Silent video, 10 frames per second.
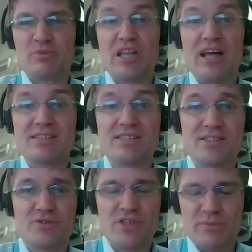classes
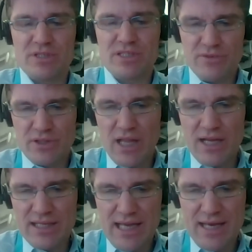of treatment, if you
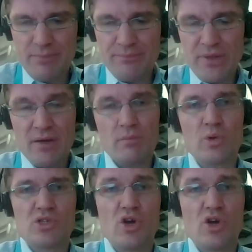like.
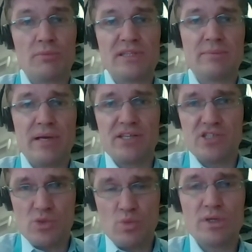Most commonly,
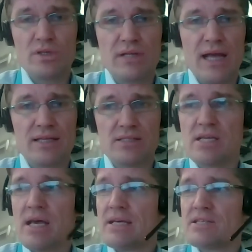patients will get
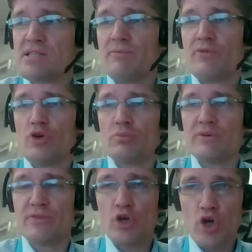some form
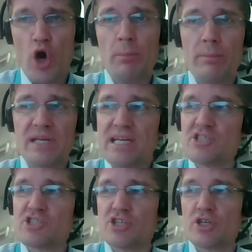of
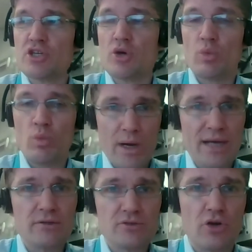combination,
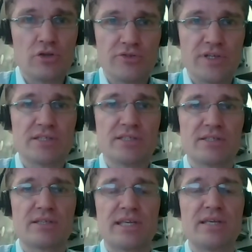well-tolerated
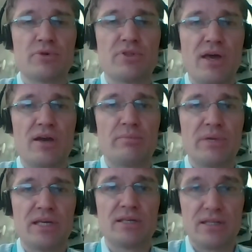
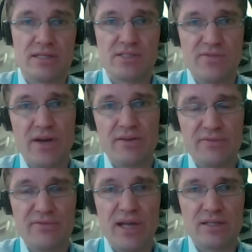chemotherapy that is very
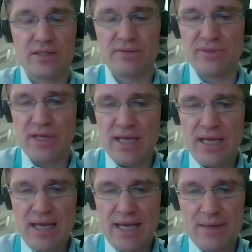effective.
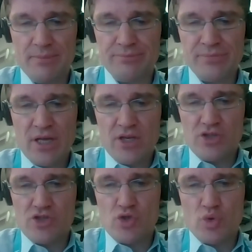
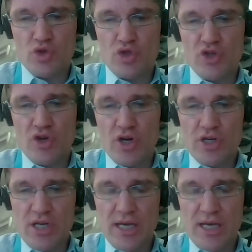So that there are